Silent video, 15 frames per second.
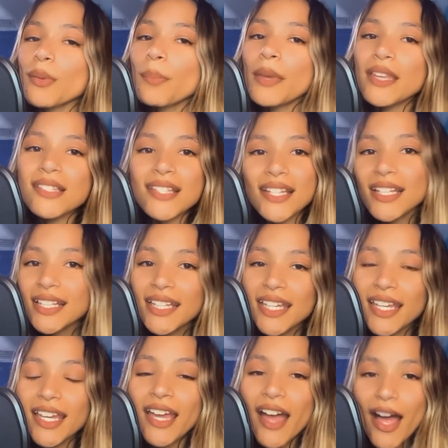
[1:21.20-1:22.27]

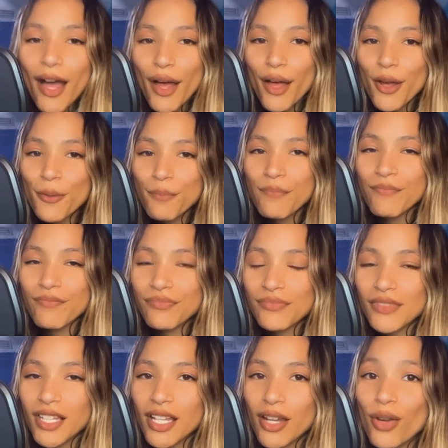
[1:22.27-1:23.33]
basically, a
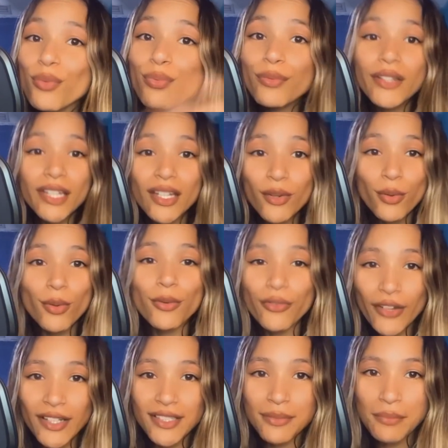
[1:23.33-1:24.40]
really cool
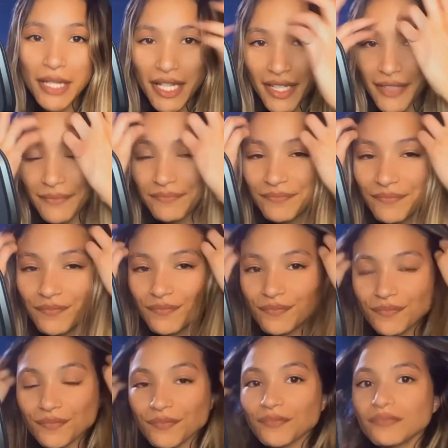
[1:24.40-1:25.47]
friend of mine,
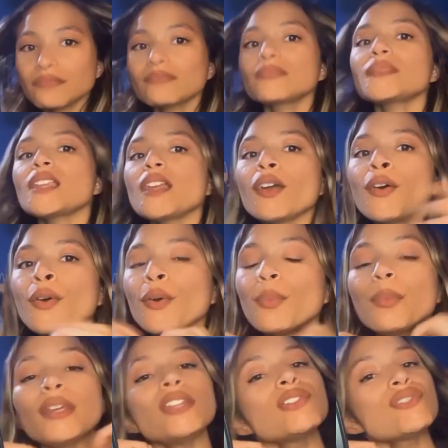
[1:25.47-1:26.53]
who
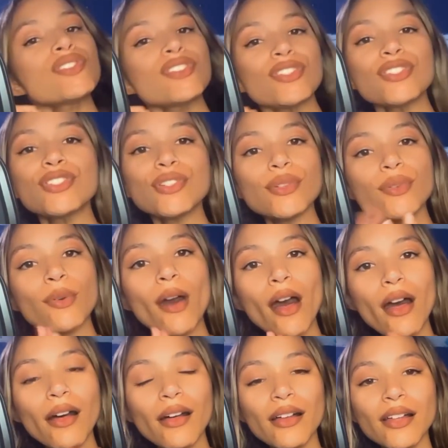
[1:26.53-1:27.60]
we used to do
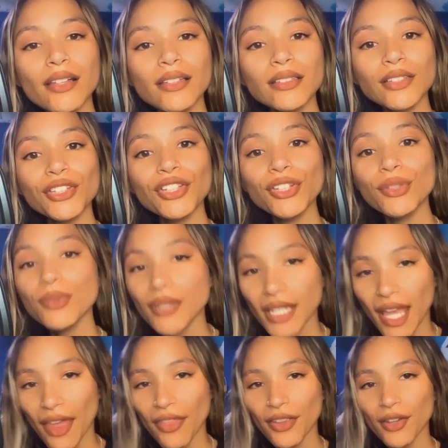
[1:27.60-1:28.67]
a queue
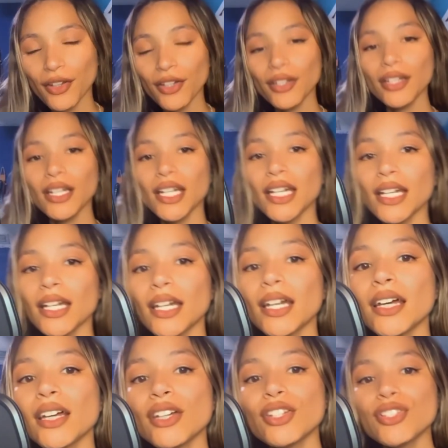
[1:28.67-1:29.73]
together,
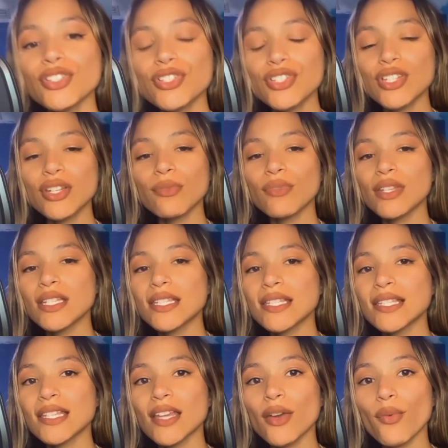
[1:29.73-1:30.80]
she
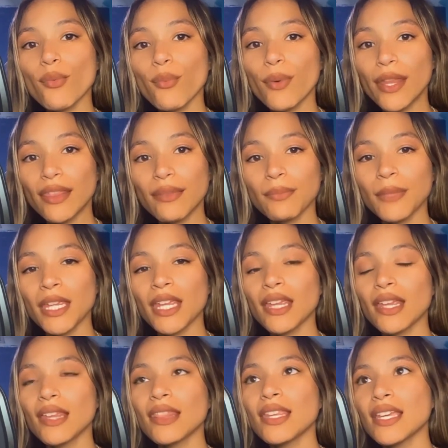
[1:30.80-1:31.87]
was with
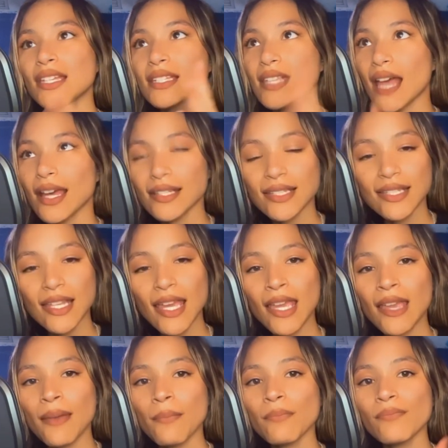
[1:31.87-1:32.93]
me in the exact
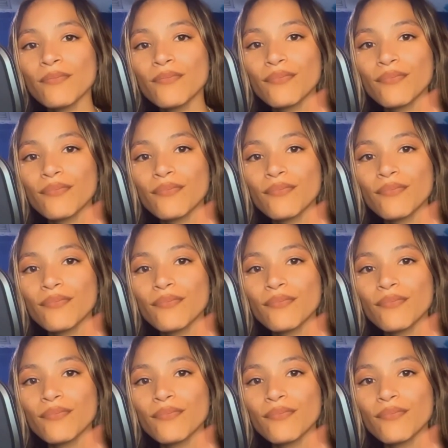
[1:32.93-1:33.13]
same